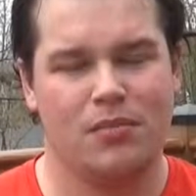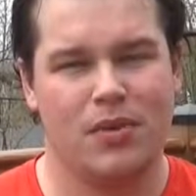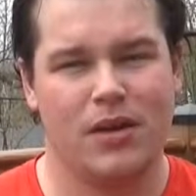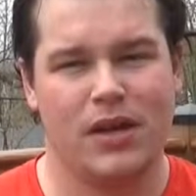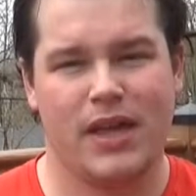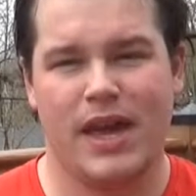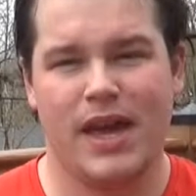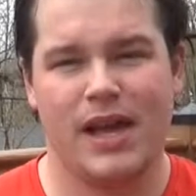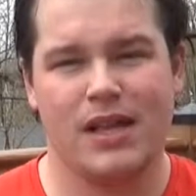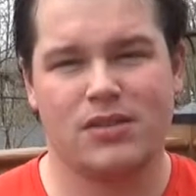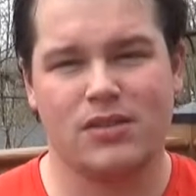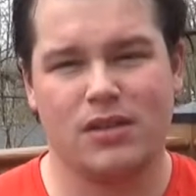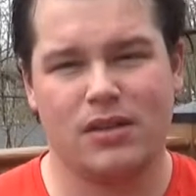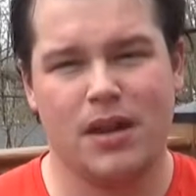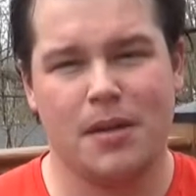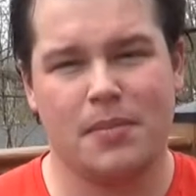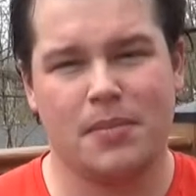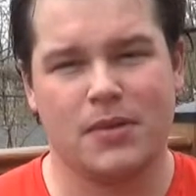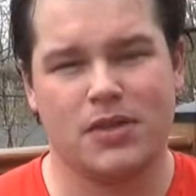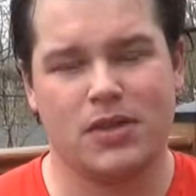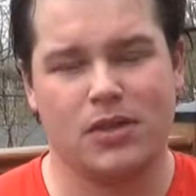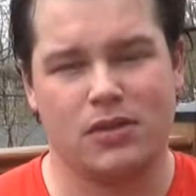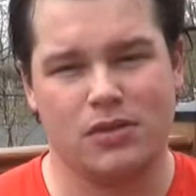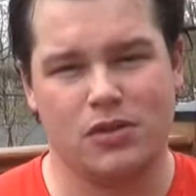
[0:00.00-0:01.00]
But cancelled
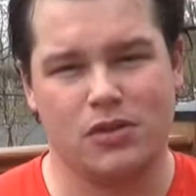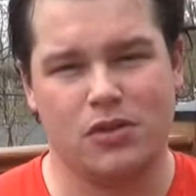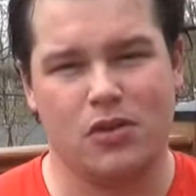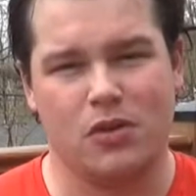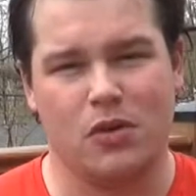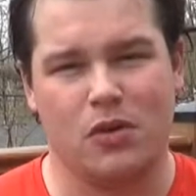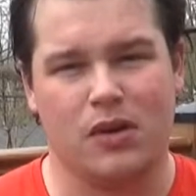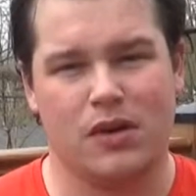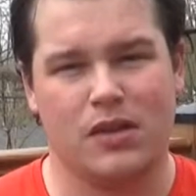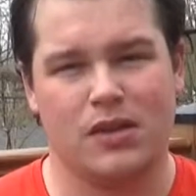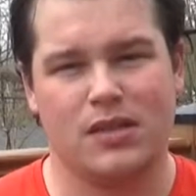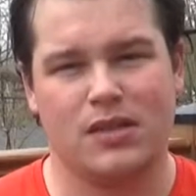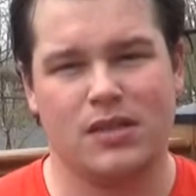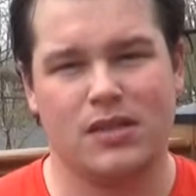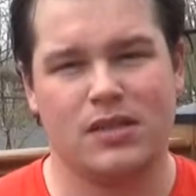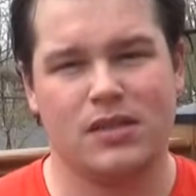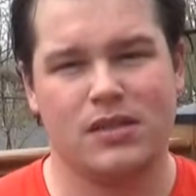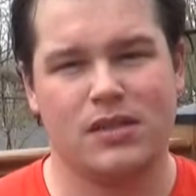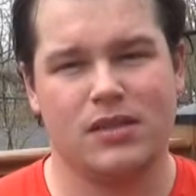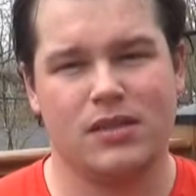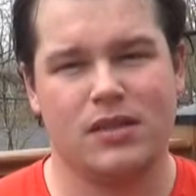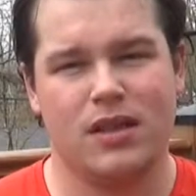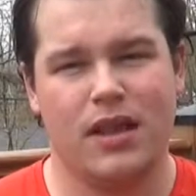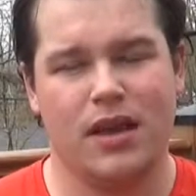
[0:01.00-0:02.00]
episodes, of
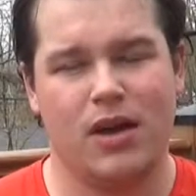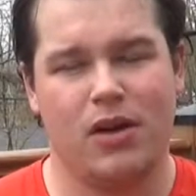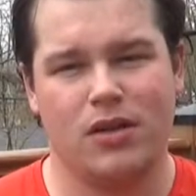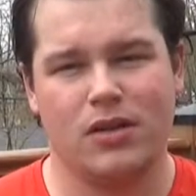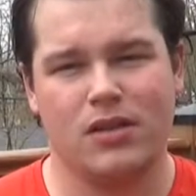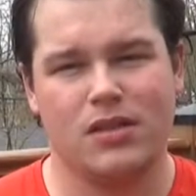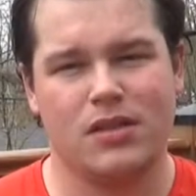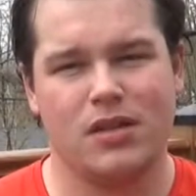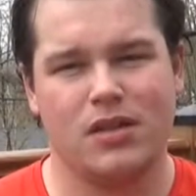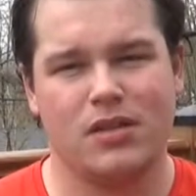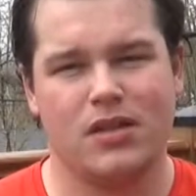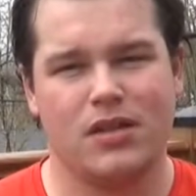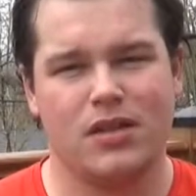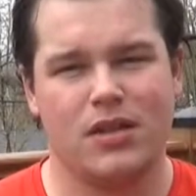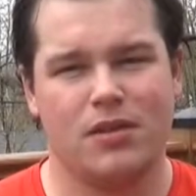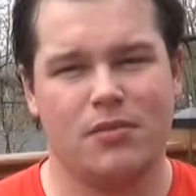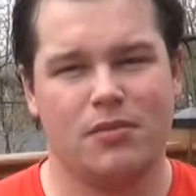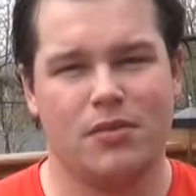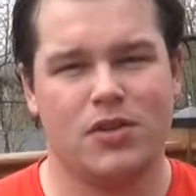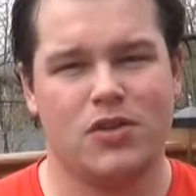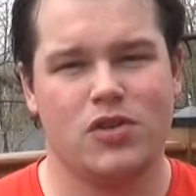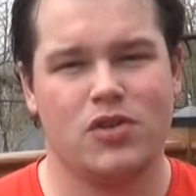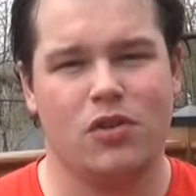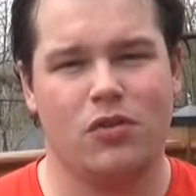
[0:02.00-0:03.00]
course, they all stuck to the
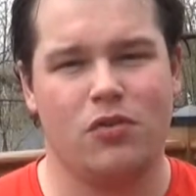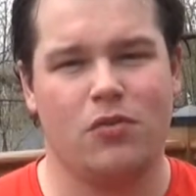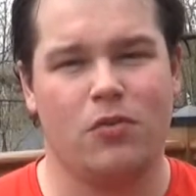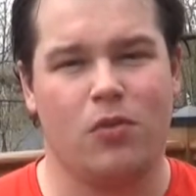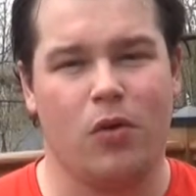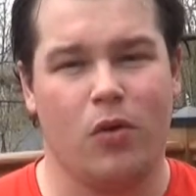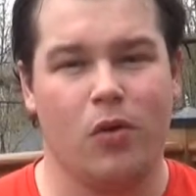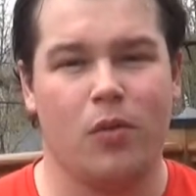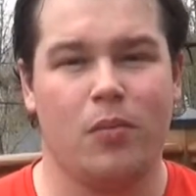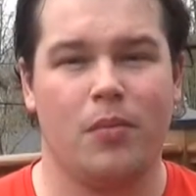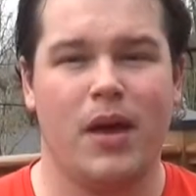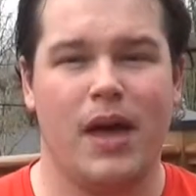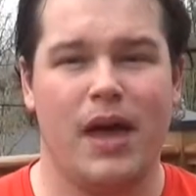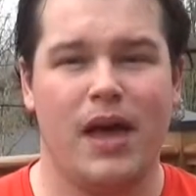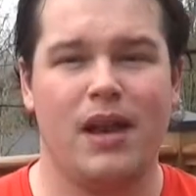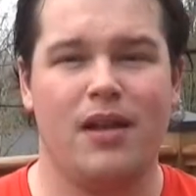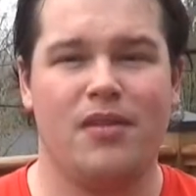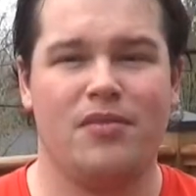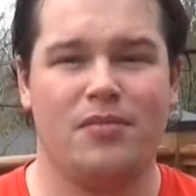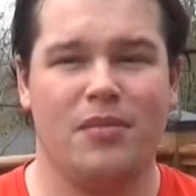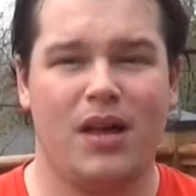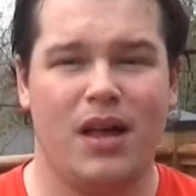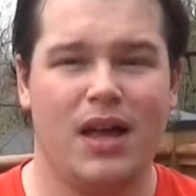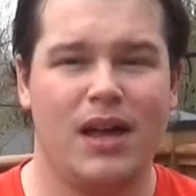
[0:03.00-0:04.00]
original
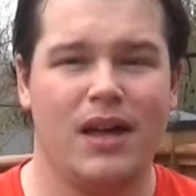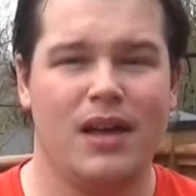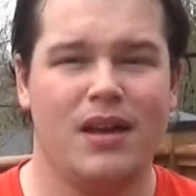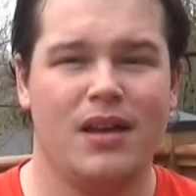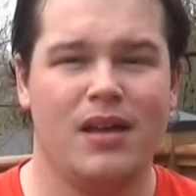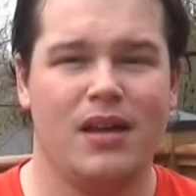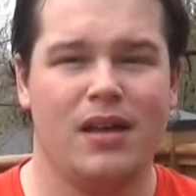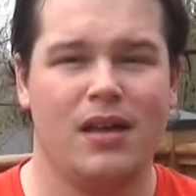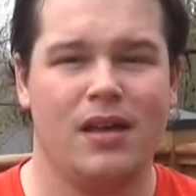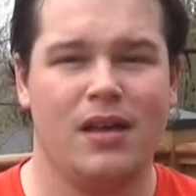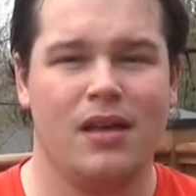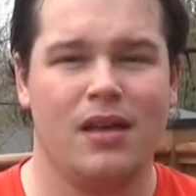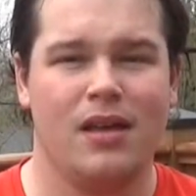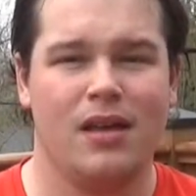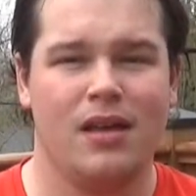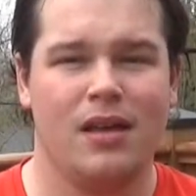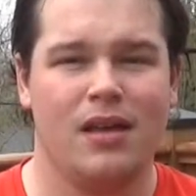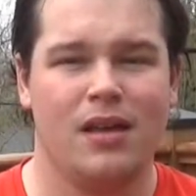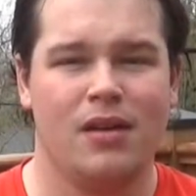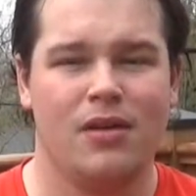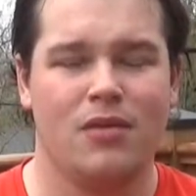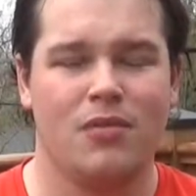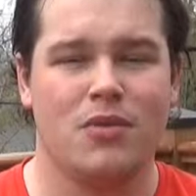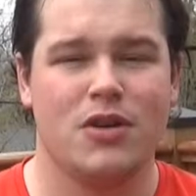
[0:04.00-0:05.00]
format of mine,
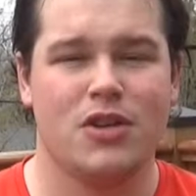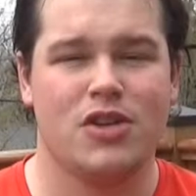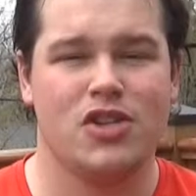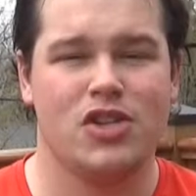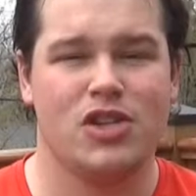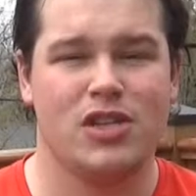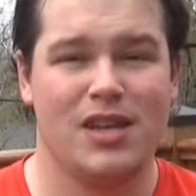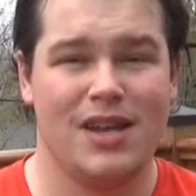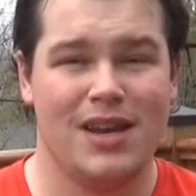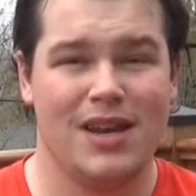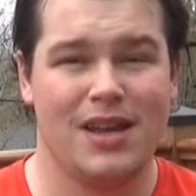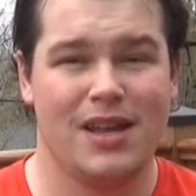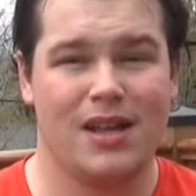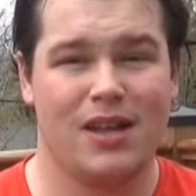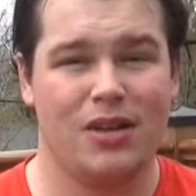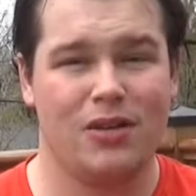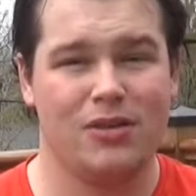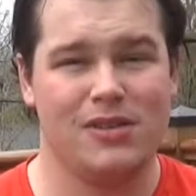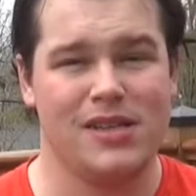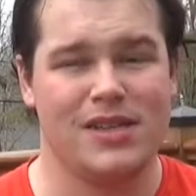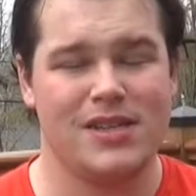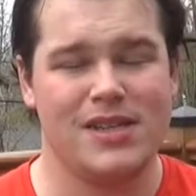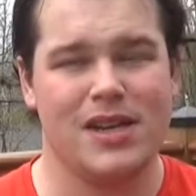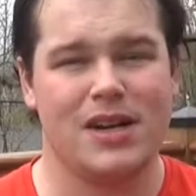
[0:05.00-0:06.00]
which did
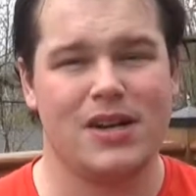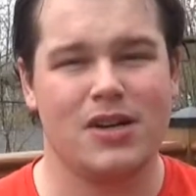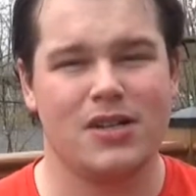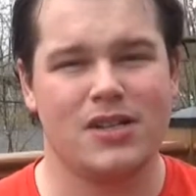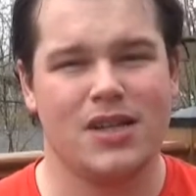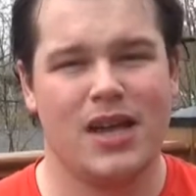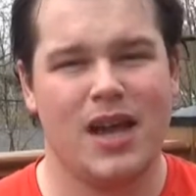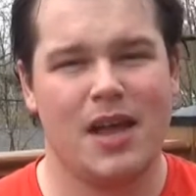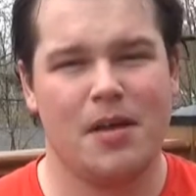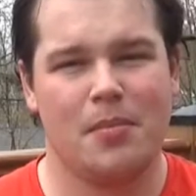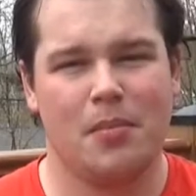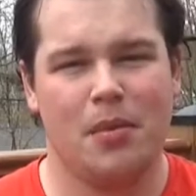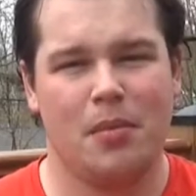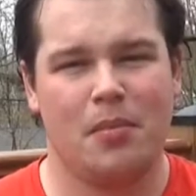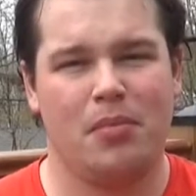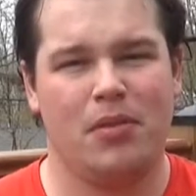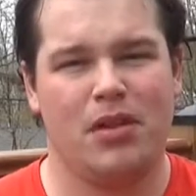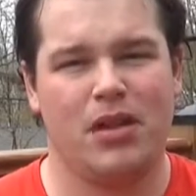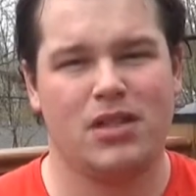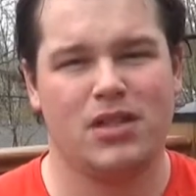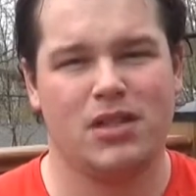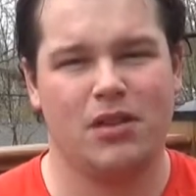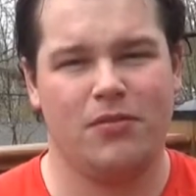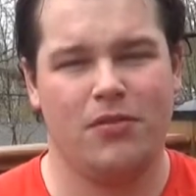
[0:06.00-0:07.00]
include the ticker tape
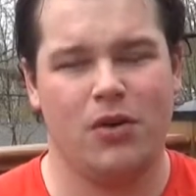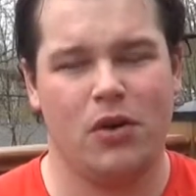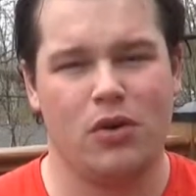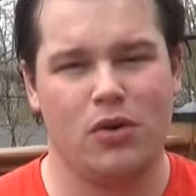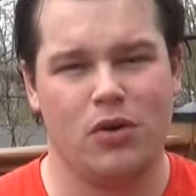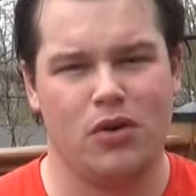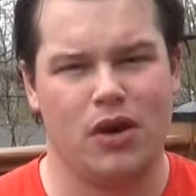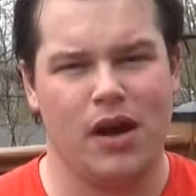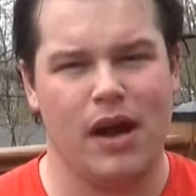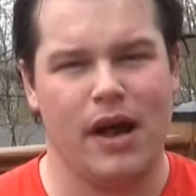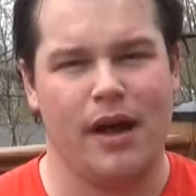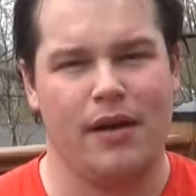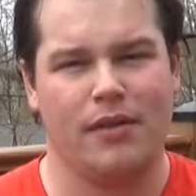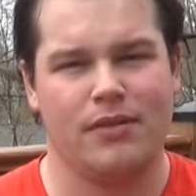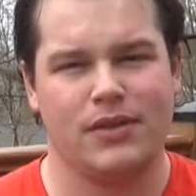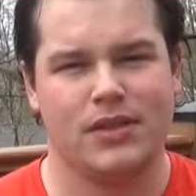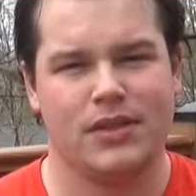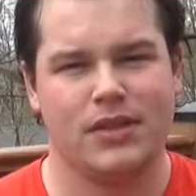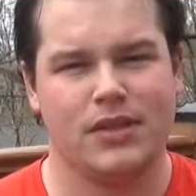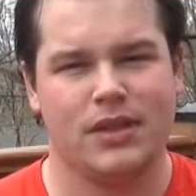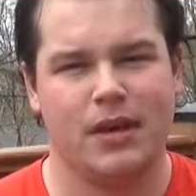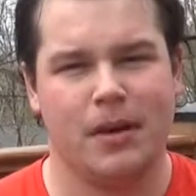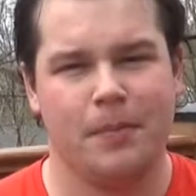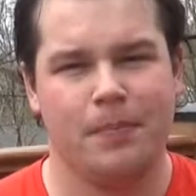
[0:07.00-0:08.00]
plus the
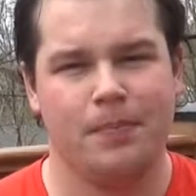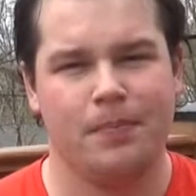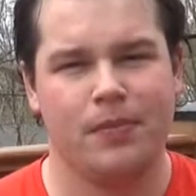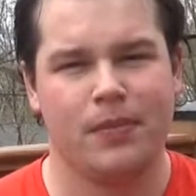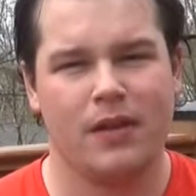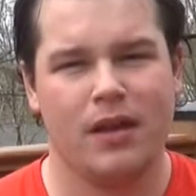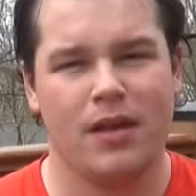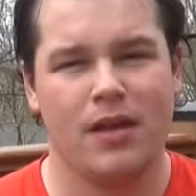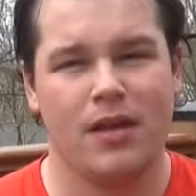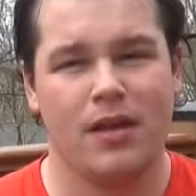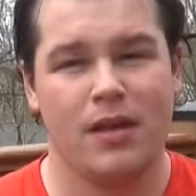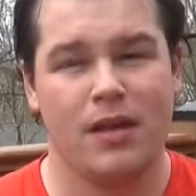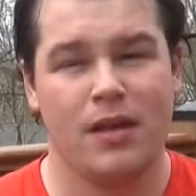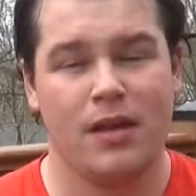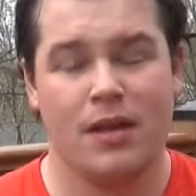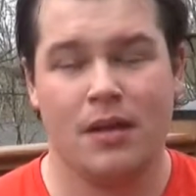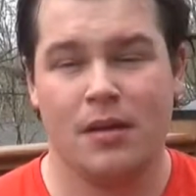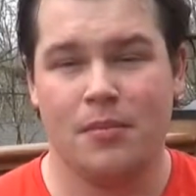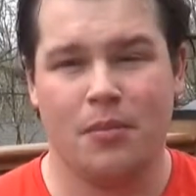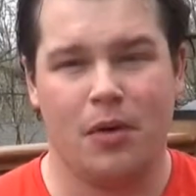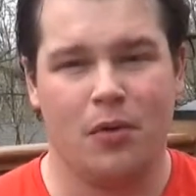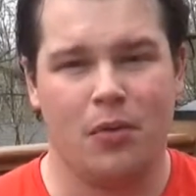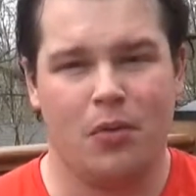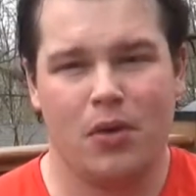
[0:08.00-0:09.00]
photographs.
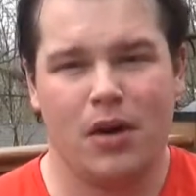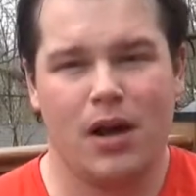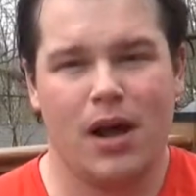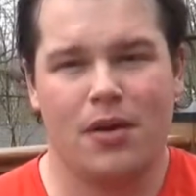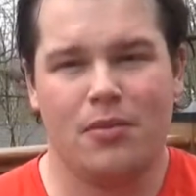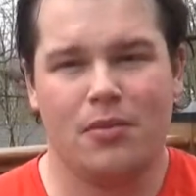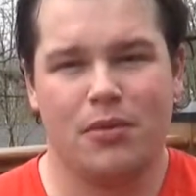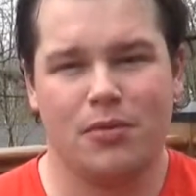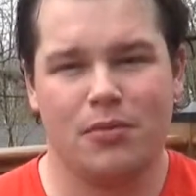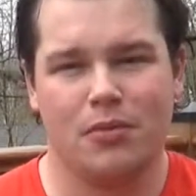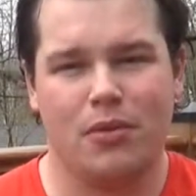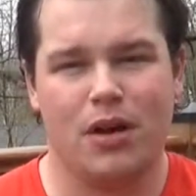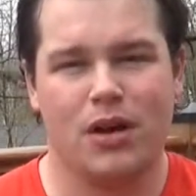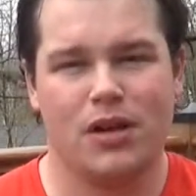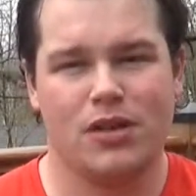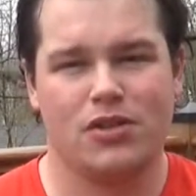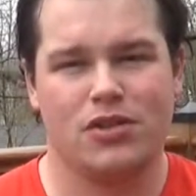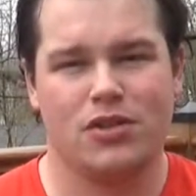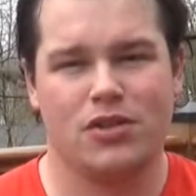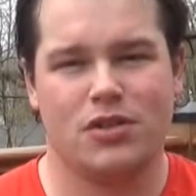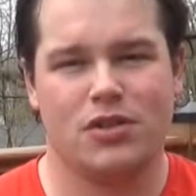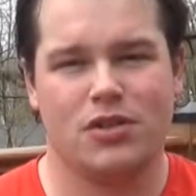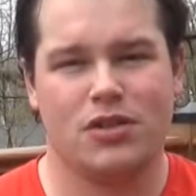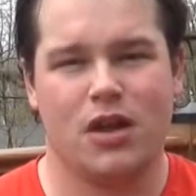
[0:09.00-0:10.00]
But what I would want
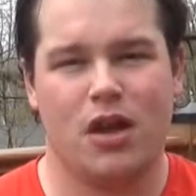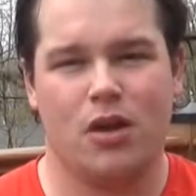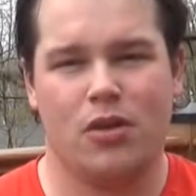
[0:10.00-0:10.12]
to just